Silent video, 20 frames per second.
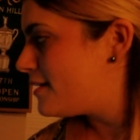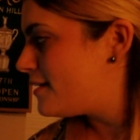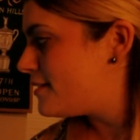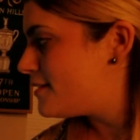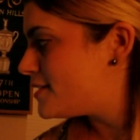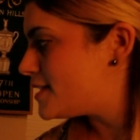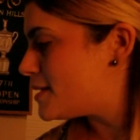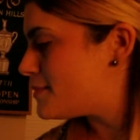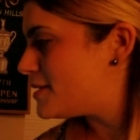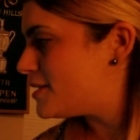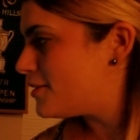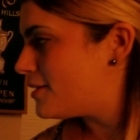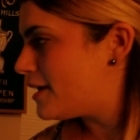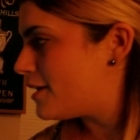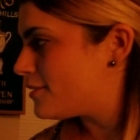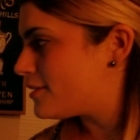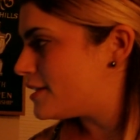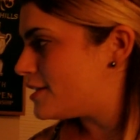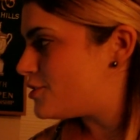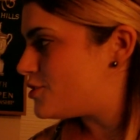Some of their
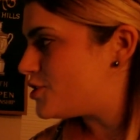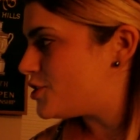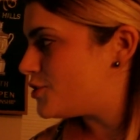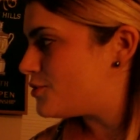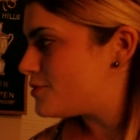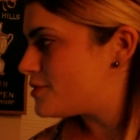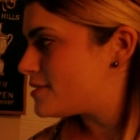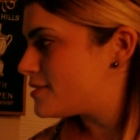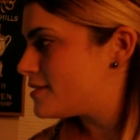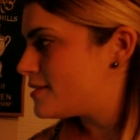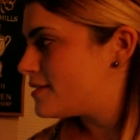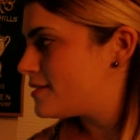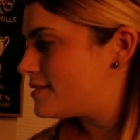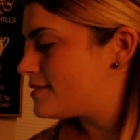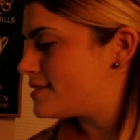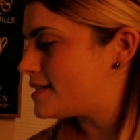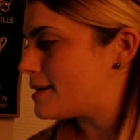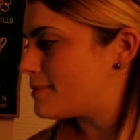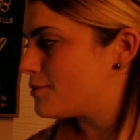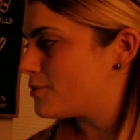health issues.
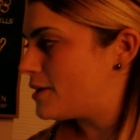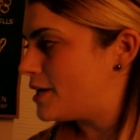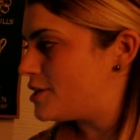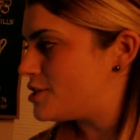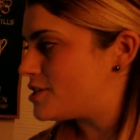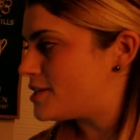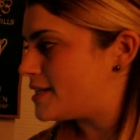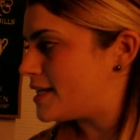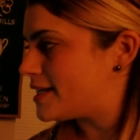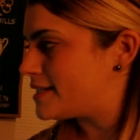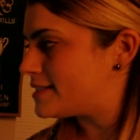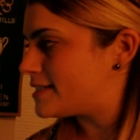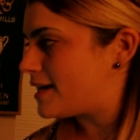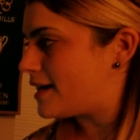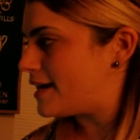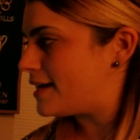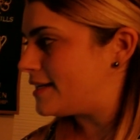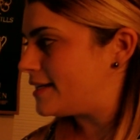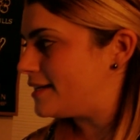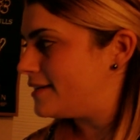Separation
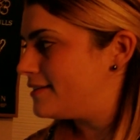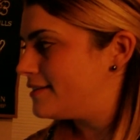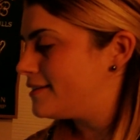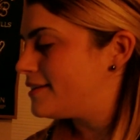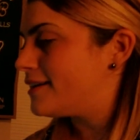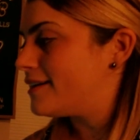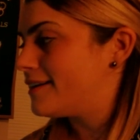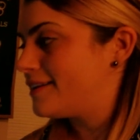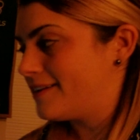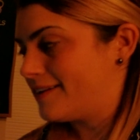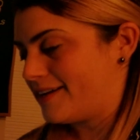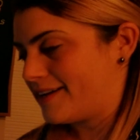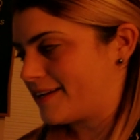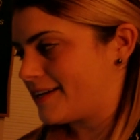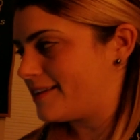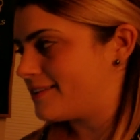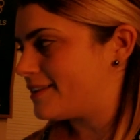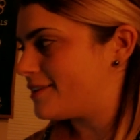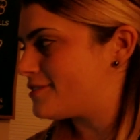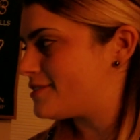anxiety.
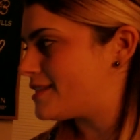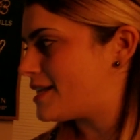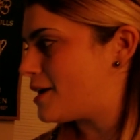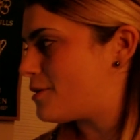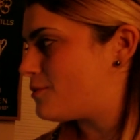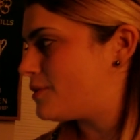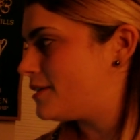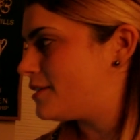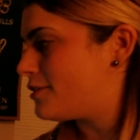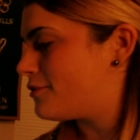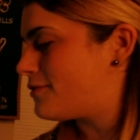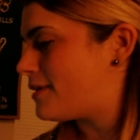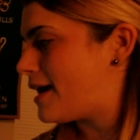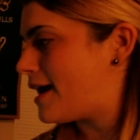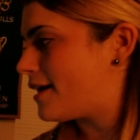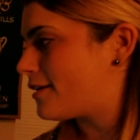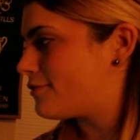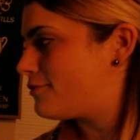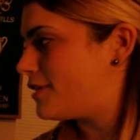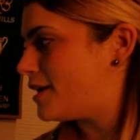Again, there's that one. They're
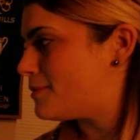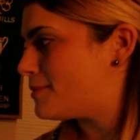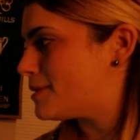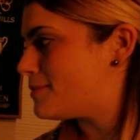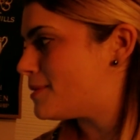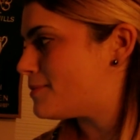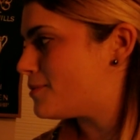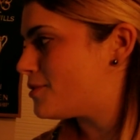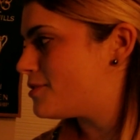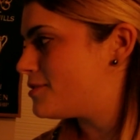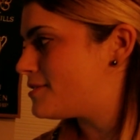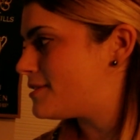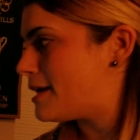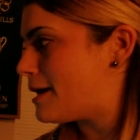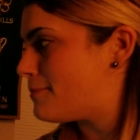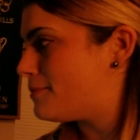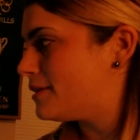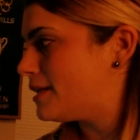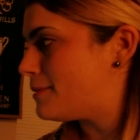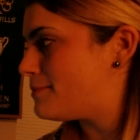pack family members.
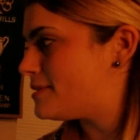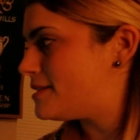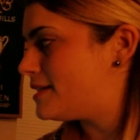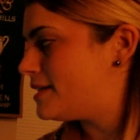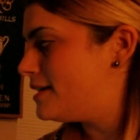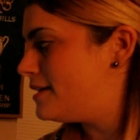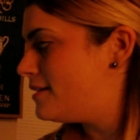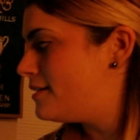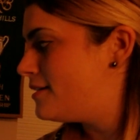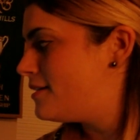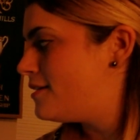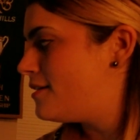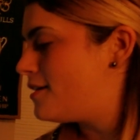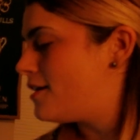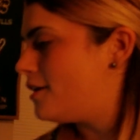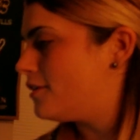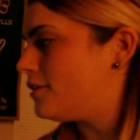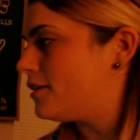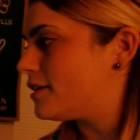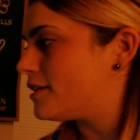Epilepsy. A
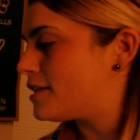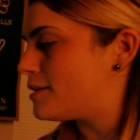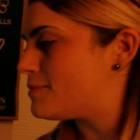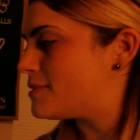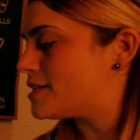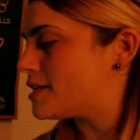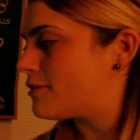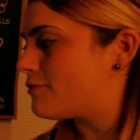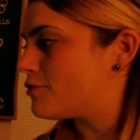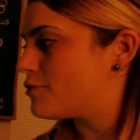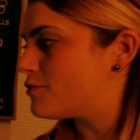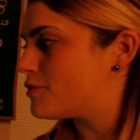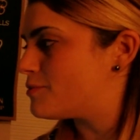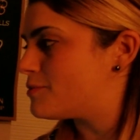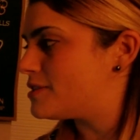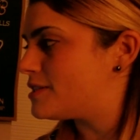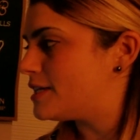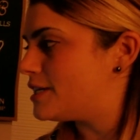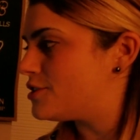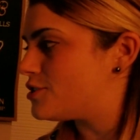lot of them suffer from
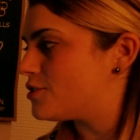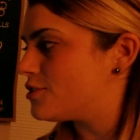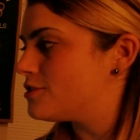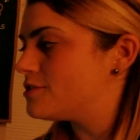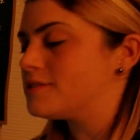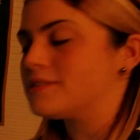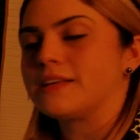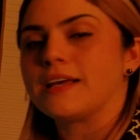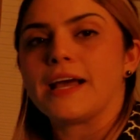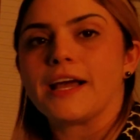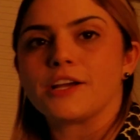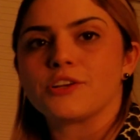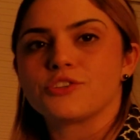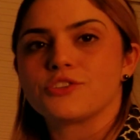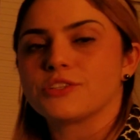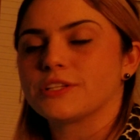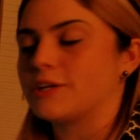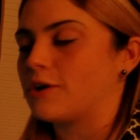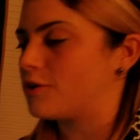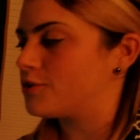seizures.
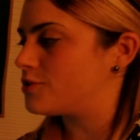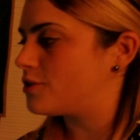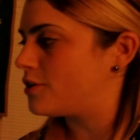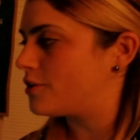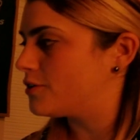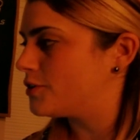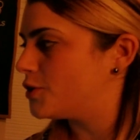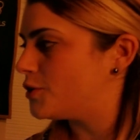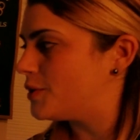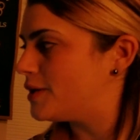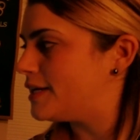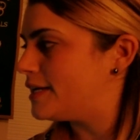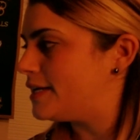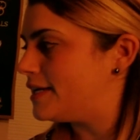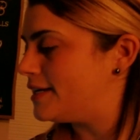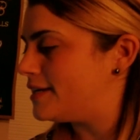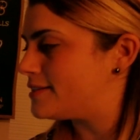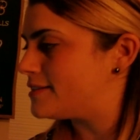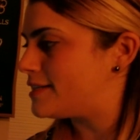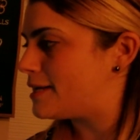Actually, our dog Louie, he
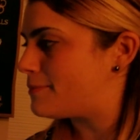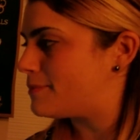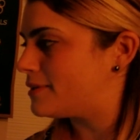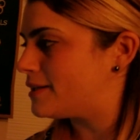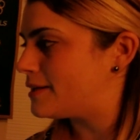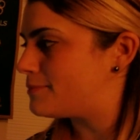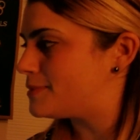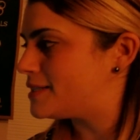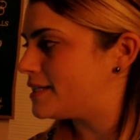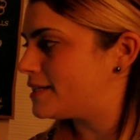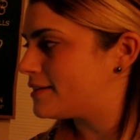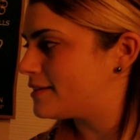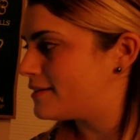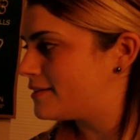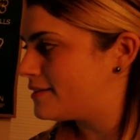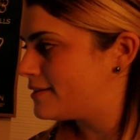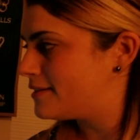is an epileptic.